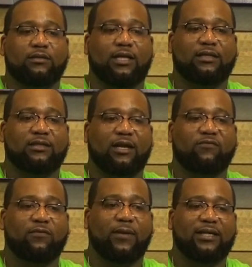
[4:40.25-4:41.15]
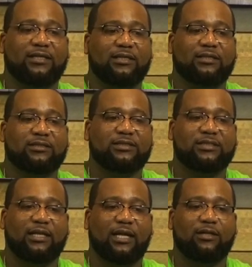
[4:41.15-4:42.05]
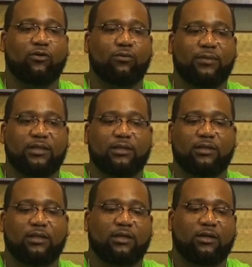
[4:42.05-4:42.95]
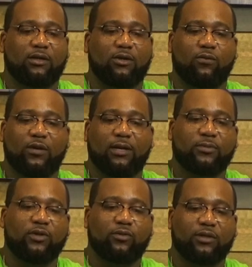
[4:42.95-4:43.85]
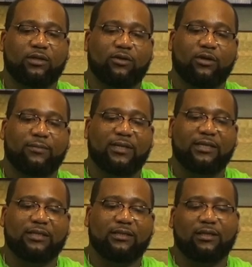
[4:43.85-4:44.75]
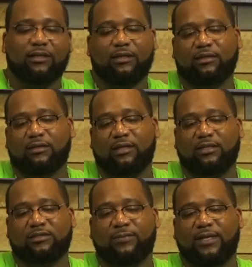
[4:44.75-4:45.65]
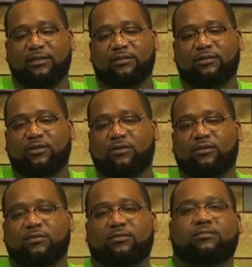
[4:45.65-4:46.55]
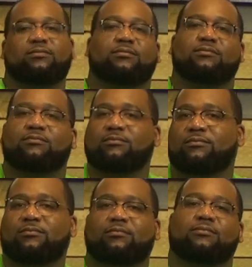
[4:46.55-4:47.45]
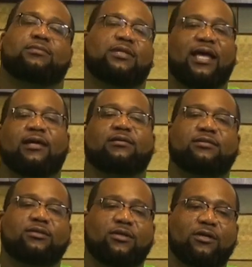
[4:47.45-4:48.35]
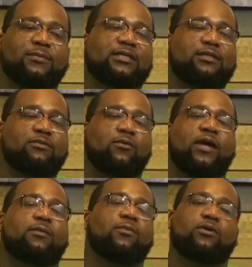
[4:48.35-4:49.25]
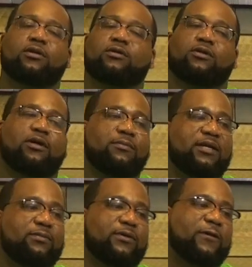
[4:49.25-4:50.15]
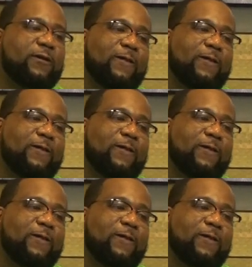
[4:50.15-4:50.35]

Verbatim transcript: like everybody see that little bit of what I'm doing, you know what I mean, and, and expect you know that, you know what I mean, mm-hmm. way more, you know what I mean, but